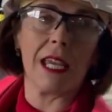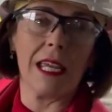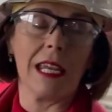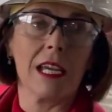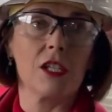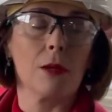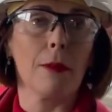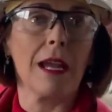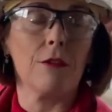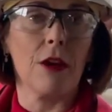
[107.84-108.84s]
area to
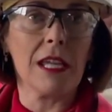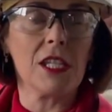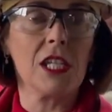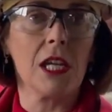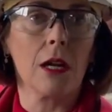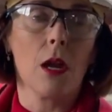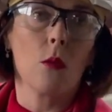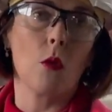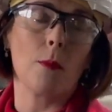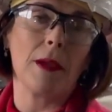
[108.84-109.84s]
my right here
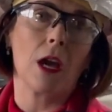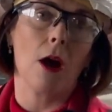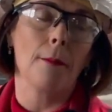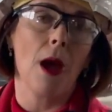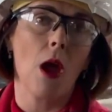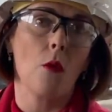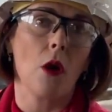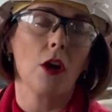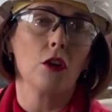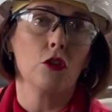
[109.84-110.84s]
will become
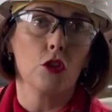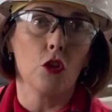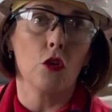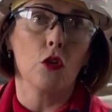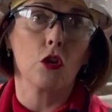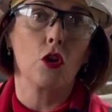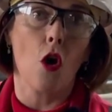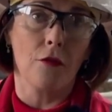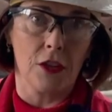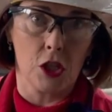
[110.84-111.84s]
our new
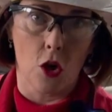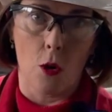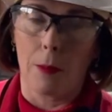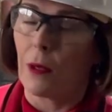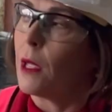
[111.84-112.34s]
coffee shop.